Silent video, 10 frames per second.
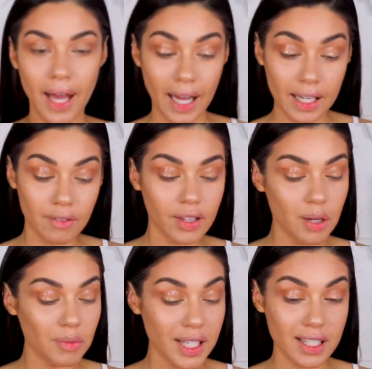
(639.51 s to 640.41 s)
pack of
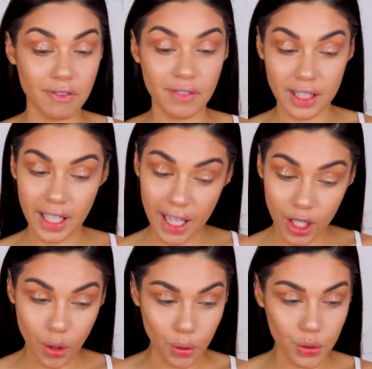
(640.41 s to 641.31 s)
them because I feel like I
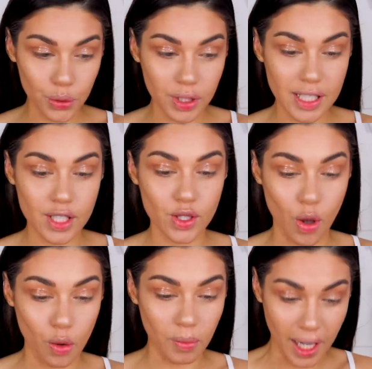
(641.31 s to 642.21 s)
go through these
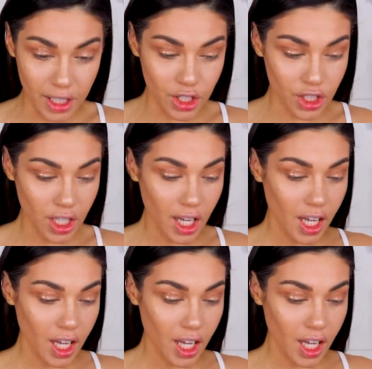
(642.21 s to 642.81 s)
so much.